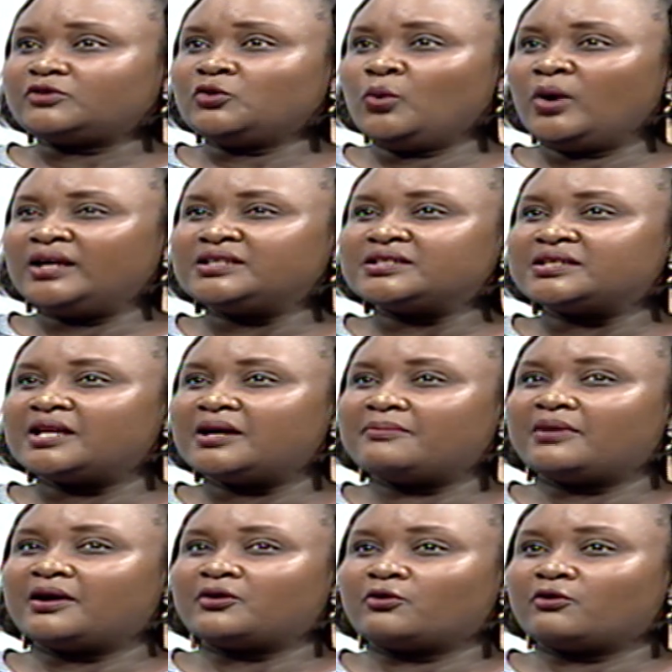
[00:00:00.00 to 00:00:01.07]
quite a
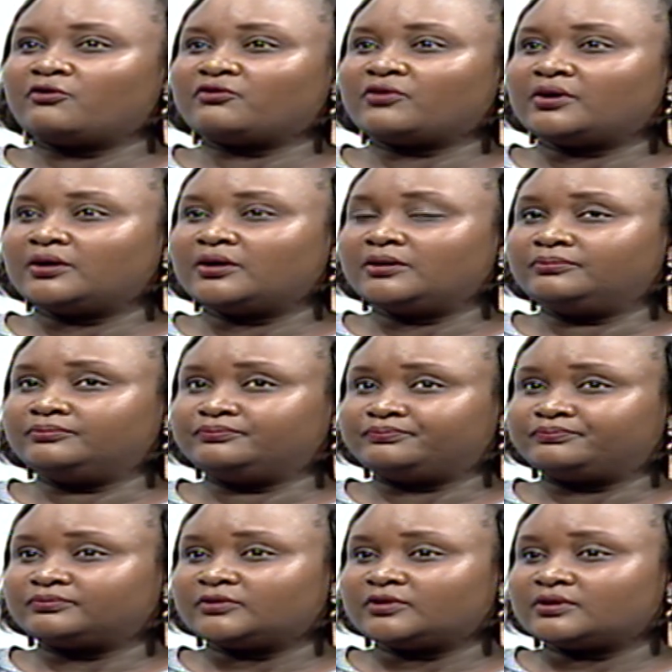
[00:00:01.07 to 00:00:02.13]
number of um,
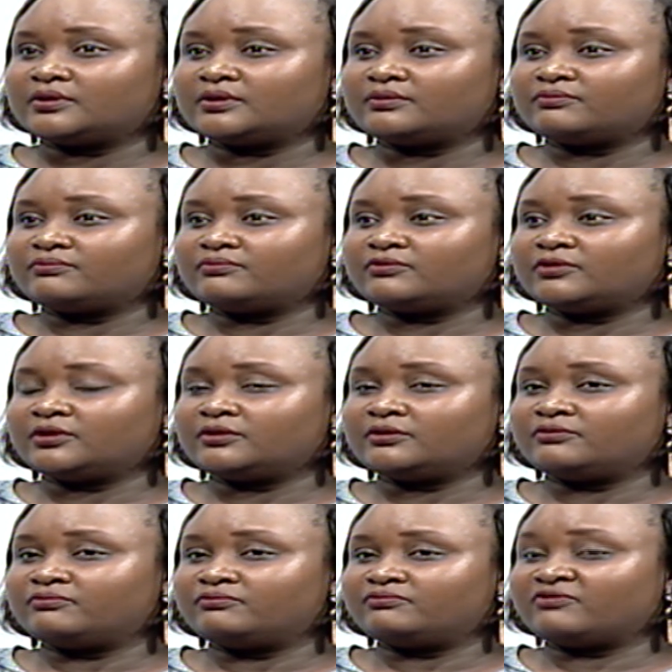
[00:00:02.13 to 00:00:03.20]

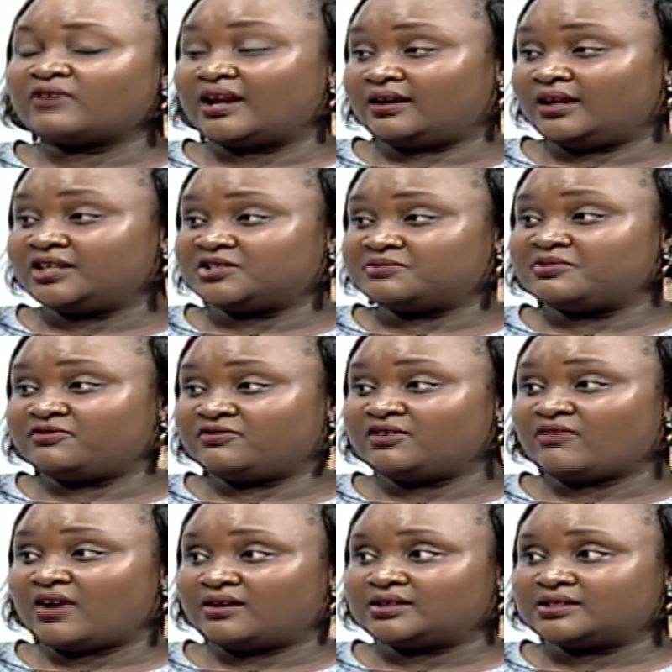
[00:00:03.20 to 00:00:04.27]
Uh, vi H P V
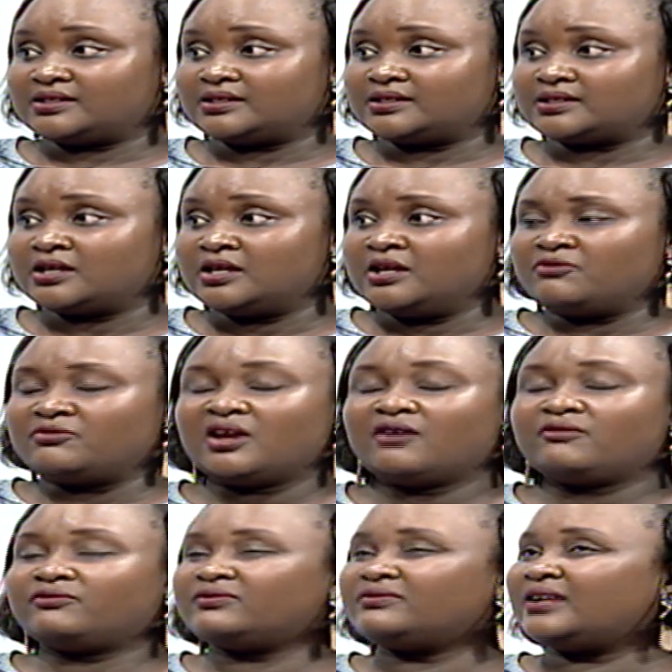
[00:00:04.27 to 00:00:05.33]
viruses. Mm-hmm. We
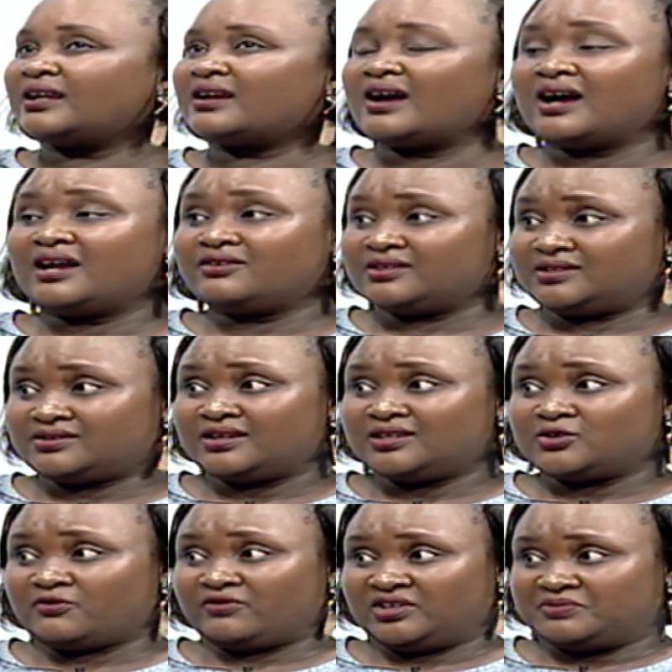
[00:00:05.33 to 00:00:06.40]
have like one hundred
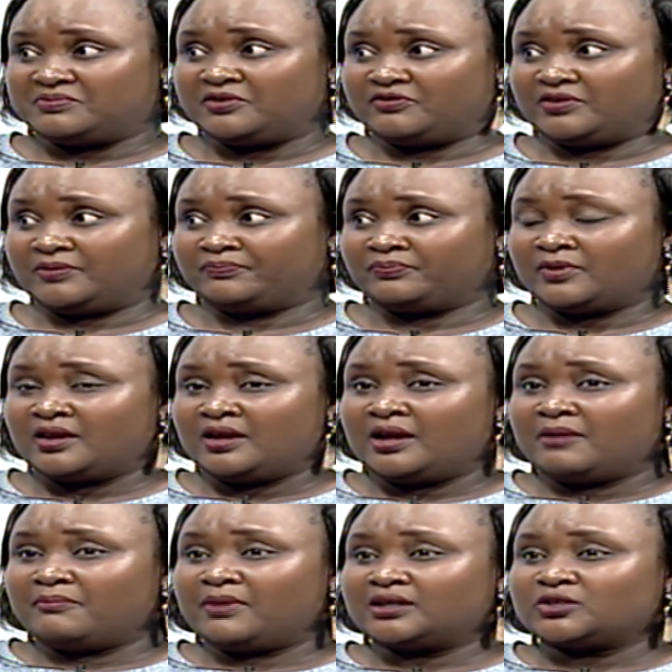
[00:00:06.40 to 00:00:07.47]
strains of H P V, mm-hmm.
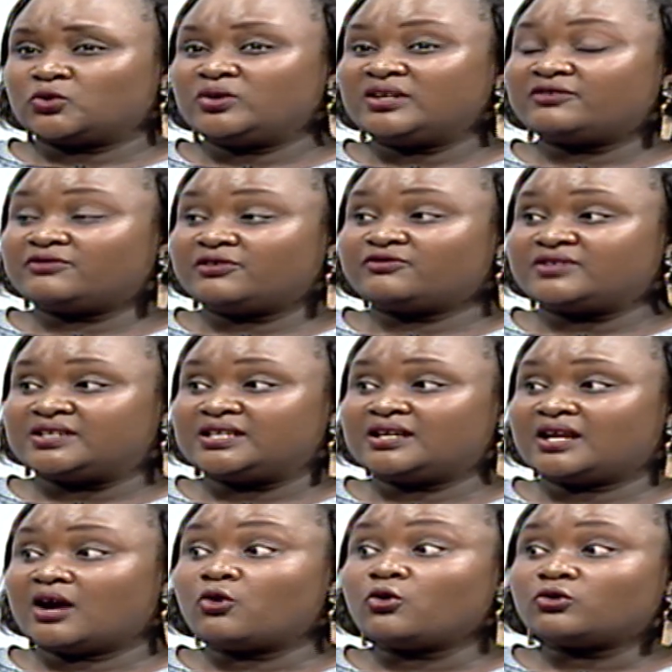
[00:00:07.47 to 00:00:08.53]
but only fifteen
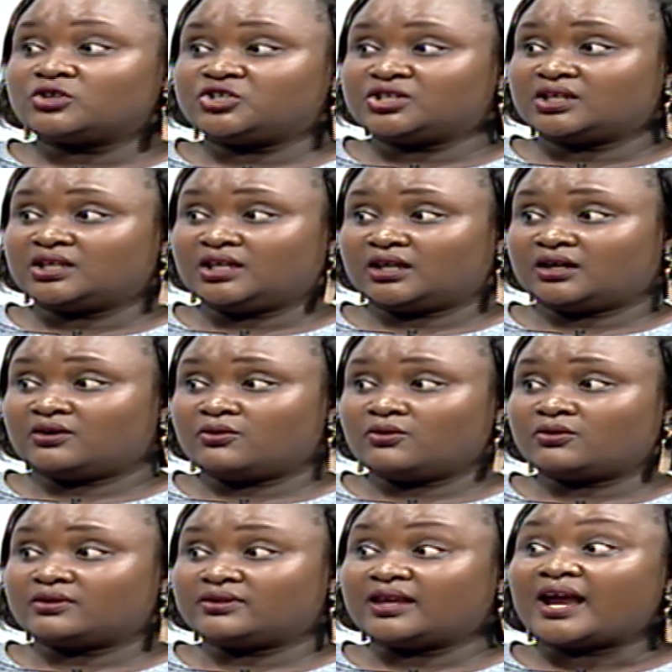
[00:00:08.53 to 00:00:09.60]
are oncogenic
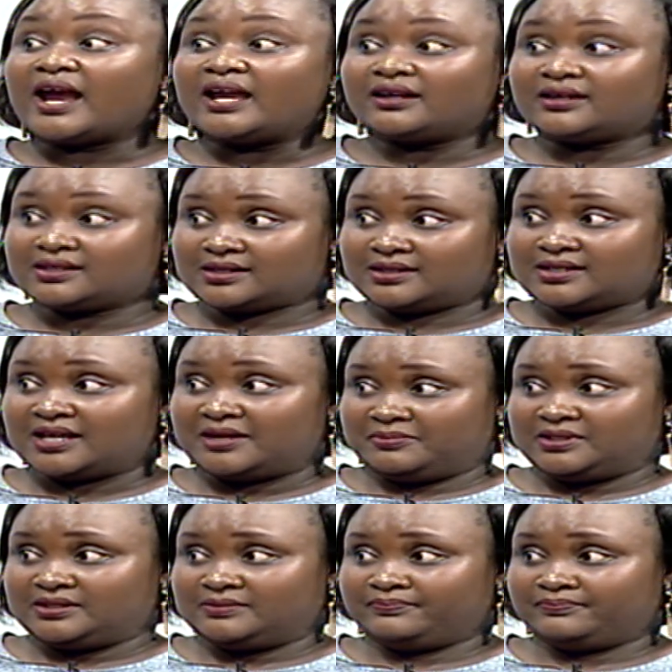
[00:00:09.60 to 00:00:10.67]
or the high risk
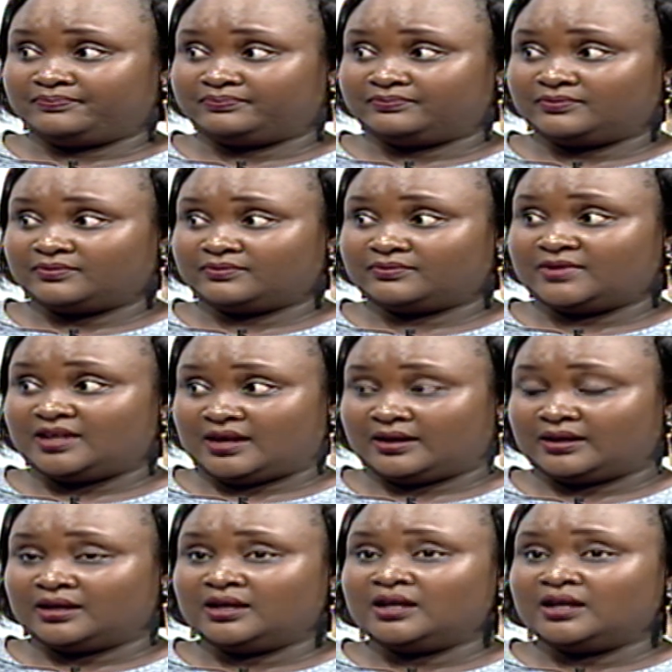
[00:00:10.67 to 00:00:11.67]
types. Okay. Yeah.